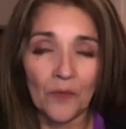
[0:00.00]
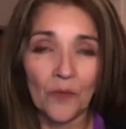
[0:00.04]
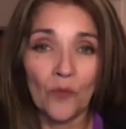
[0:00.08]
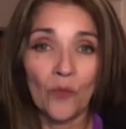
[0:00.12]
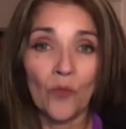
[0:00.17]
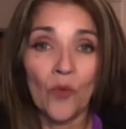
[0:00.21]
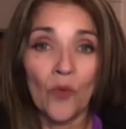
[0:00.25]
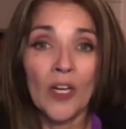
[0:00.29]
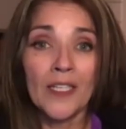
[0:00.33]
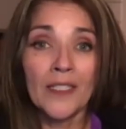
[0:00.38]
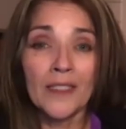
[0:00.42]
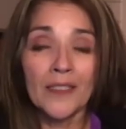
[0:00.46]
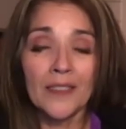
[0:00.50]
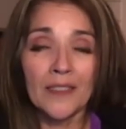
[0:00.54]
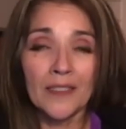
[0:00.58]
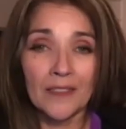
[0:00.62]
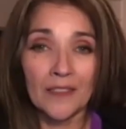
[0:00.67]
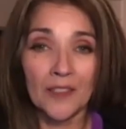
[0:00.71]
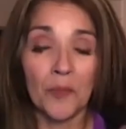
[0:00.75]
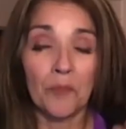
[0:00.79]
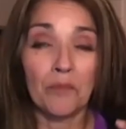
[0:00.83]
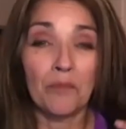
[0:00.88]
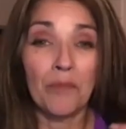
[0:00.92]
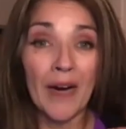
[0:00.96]
wants,
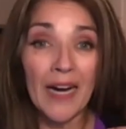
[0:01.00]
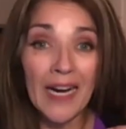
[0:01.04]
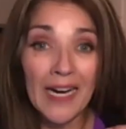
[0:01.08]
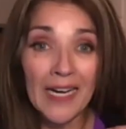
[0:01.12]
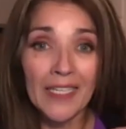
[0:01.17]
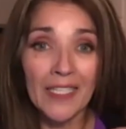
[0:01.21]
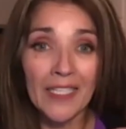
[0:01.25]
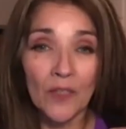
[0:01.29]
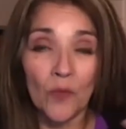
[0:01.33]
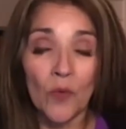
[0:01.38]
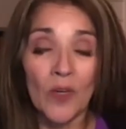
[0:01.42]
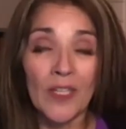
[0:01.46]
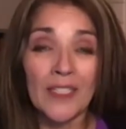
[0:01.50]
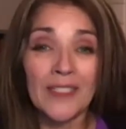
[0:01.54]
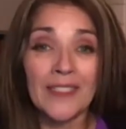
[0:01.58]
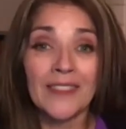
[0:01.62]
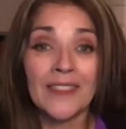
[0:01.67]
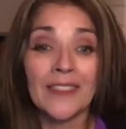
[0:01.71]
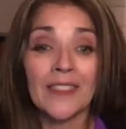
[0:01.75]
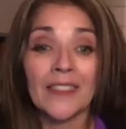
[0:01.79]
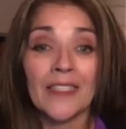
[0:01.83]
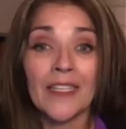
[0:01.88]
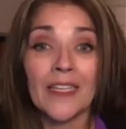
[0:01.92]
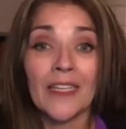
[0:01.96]
the body wants to
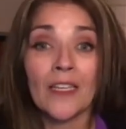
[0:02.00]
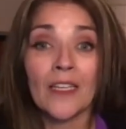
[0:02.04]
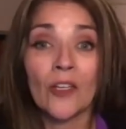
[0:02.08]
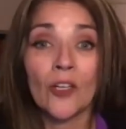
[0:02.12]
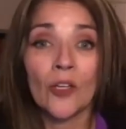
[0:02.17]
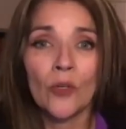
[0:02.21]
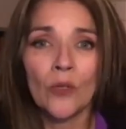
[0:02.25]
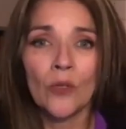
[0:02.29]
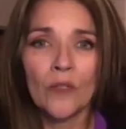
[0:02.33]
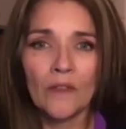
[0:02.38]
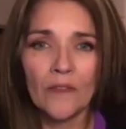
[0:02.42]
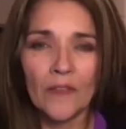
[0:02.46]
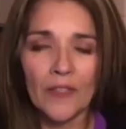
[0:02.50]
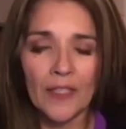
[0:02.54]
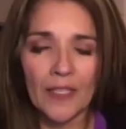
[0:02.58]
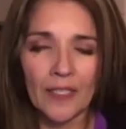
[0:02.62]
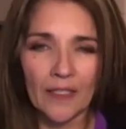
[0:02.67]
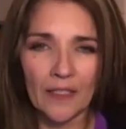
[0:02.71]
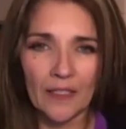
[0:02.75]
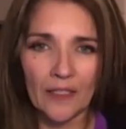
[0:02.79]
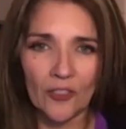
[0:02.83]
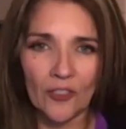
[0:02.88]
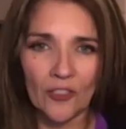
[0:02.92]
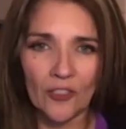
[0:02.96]
let go of that
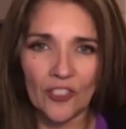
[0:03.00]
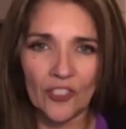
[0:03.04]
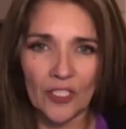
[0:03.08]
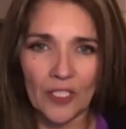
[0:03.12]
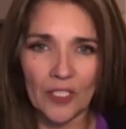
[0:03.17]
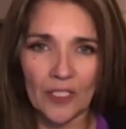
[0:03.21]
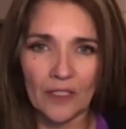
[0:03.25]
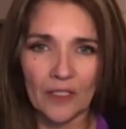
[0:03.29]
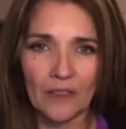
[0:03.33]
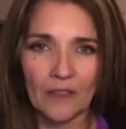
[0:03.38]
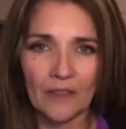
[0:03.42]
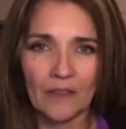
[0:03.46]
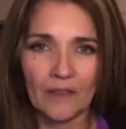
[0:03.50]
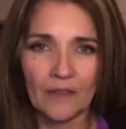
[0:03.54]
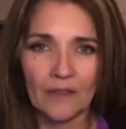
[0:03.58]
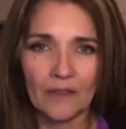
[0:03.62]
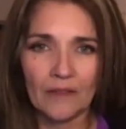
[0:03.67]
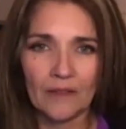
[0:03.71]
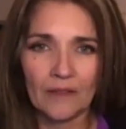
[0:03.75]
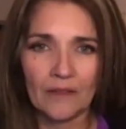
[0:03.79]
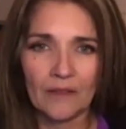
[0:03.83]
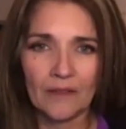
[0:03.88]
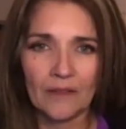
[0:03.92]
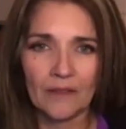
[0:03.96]
energy.
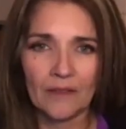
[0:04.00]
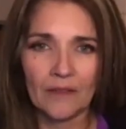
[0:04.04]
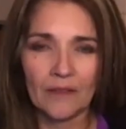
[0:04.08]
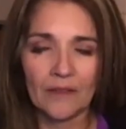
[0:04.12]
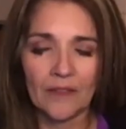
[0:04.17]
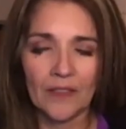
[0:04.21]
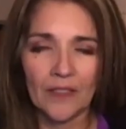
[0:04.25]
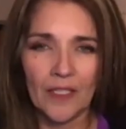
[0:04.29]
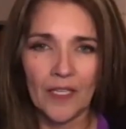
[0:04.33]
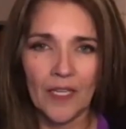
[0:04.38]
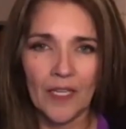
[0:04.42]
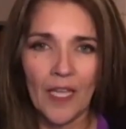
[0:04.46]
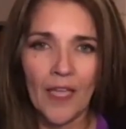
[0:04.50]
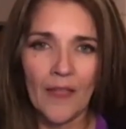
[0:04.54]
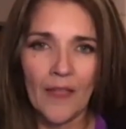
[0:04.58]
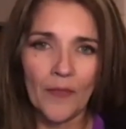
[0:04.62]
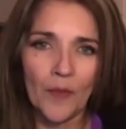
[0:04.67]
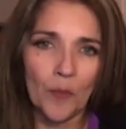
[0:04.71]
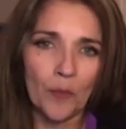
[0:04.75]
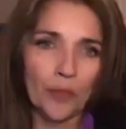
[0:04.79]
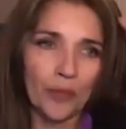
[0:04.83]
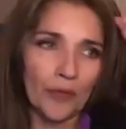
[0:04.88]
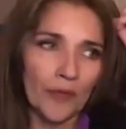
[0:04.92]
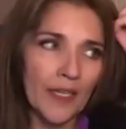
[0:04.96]
And the
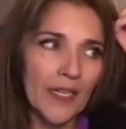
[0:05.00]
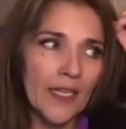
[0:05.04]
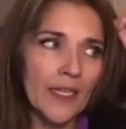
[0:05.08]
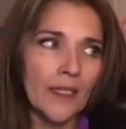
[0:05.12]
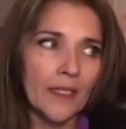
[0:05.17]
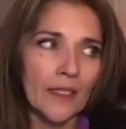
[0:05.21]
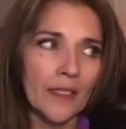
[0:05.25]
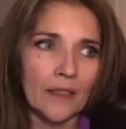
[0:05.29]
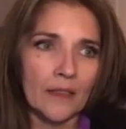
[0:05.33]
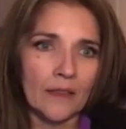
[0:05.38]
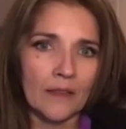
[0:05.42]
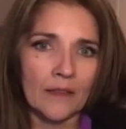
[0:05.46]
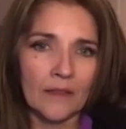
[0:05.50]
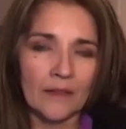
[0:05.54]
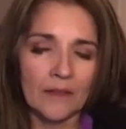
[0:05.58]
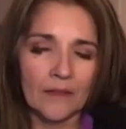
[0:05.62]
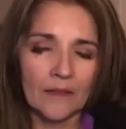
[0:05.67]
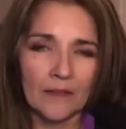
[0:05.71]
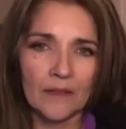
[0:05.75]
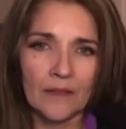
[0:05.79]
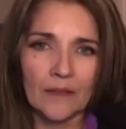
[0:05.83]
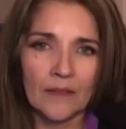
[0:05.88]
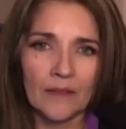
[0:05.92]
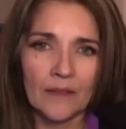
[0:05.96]
brain
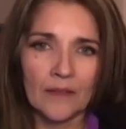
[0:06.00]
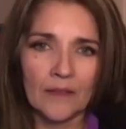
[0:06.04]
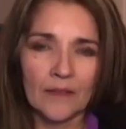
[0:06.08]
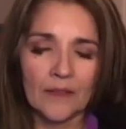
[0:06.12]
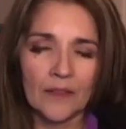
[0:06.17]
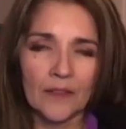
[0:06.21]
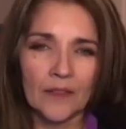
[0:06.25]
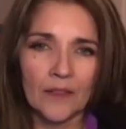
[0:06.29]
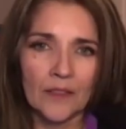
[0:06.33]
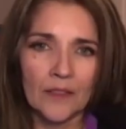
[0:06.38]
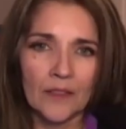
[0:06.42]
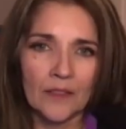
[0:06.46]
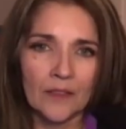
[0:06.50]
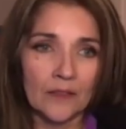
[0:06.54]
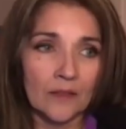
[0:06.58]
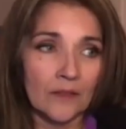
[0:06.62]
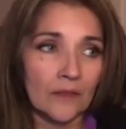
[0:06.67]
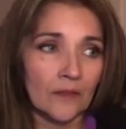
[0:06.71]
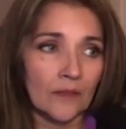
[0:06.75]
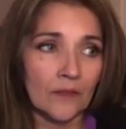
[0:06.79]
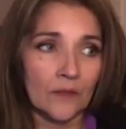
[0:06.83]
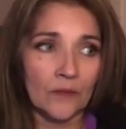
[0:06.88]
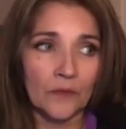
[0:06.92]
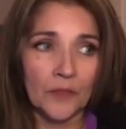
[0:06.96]

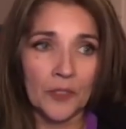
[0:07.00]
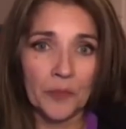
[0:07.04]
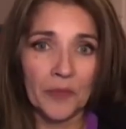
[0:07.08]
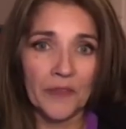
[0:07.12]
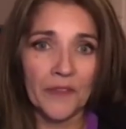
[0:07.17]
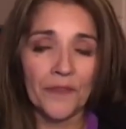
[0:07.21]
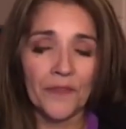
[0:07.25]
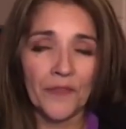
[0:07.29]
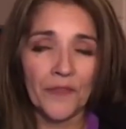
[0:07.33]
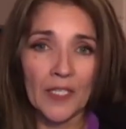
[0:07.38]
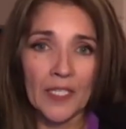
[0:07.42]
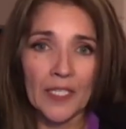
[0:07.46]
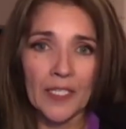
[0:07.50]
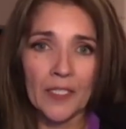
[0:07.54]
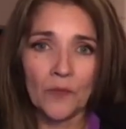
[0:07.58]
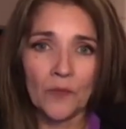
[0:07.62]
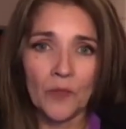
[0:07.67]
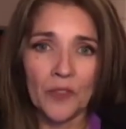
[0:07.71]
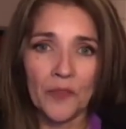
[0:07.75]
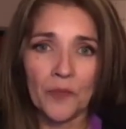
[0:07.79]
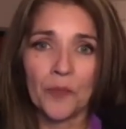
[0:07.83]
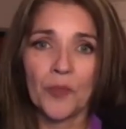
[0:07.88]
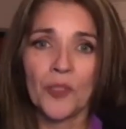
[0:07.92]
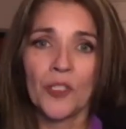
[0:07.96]
would be fine
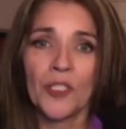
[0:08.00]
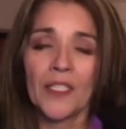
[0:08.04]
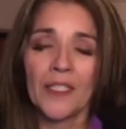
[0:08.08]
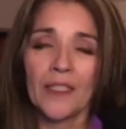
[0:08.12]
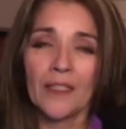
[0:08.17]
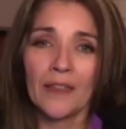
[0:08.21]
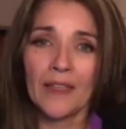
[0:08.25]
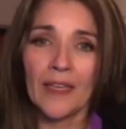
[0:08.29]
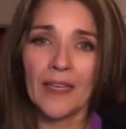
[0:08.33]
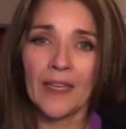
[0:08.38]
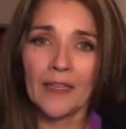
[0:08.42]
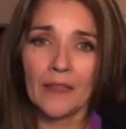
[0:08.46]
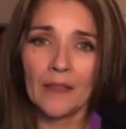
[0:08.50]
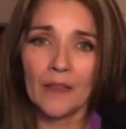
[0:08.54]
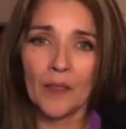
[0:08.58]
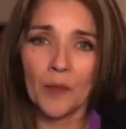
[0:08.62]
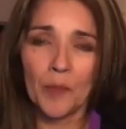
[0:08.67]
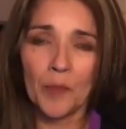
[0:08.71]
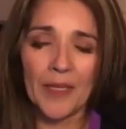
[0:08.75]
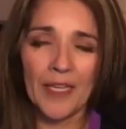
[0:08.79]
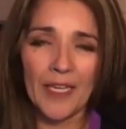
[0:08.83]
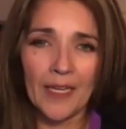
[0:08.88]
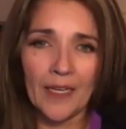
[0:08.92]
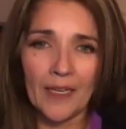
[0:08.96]
with putting that in the
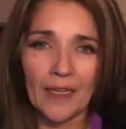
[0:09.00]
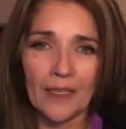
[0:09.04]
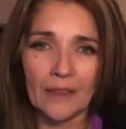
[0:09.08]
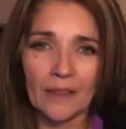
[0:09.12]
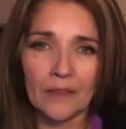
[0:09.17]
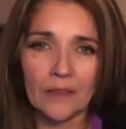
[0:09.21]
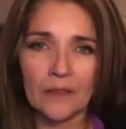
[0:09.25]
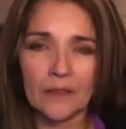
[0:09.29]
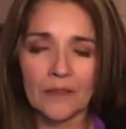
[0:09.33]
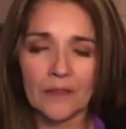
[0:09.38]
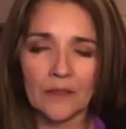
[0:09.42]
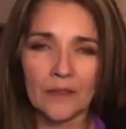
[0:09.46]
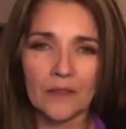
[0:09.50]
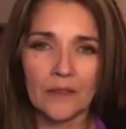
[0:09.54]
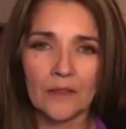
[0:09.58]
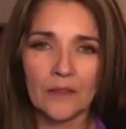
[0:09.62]
past.